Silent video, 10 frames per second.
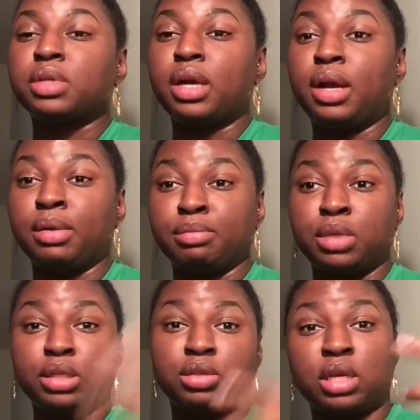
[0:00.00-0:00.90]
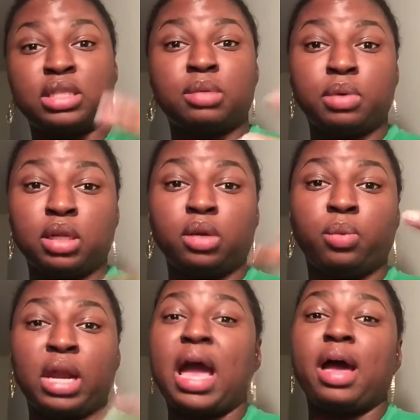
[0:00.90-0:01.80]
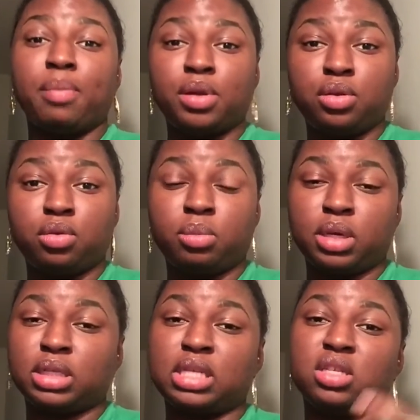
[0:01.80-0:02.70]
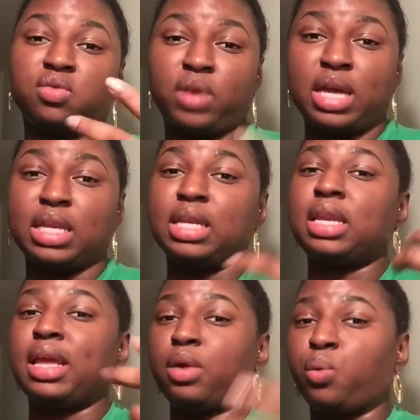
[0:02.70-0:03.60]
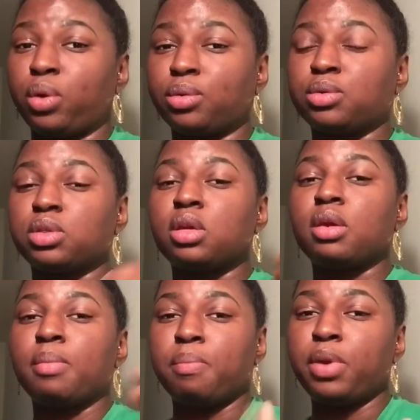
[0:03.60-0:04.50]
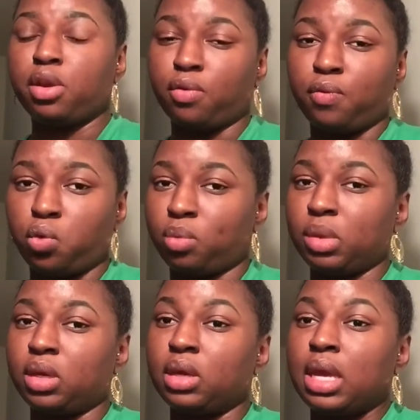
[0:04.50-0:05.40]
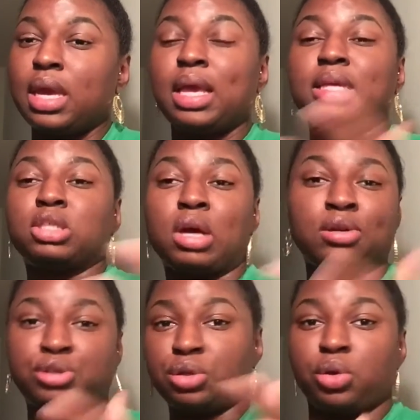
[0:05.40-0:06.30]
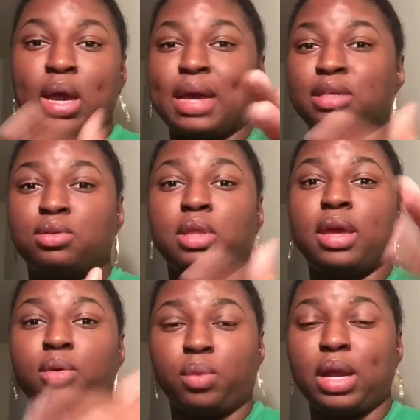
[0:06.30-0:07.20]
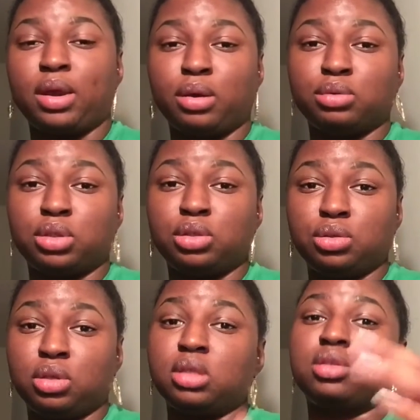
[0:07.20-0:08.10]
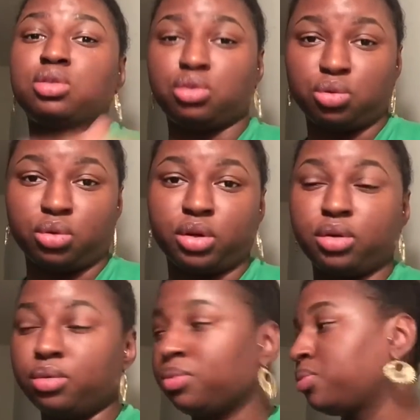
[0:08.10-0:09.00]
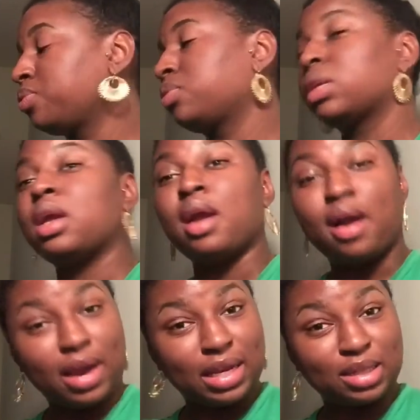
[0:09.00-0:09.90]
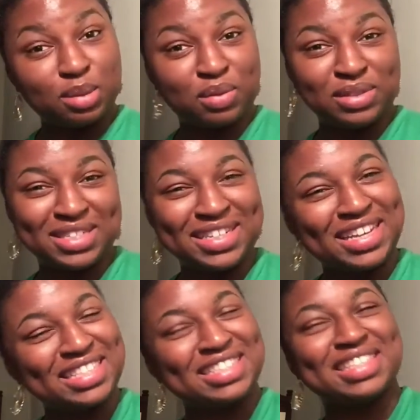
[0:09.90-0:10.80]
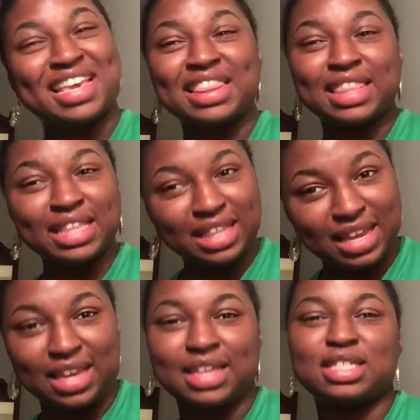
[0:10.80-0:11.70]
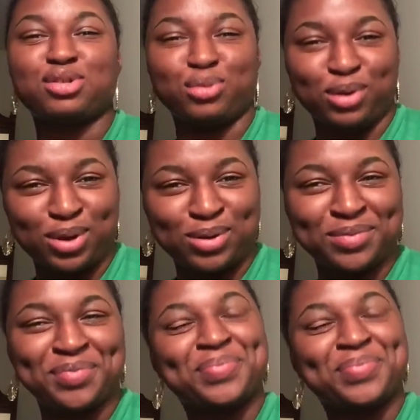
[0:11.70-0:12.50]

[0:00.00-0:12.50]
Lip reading: And so that's typically what I've been doing, because I just find that that works better for me. And so I'll show you how I do that when I go to do this tutorial. Alright, let's move on to the next and the last row.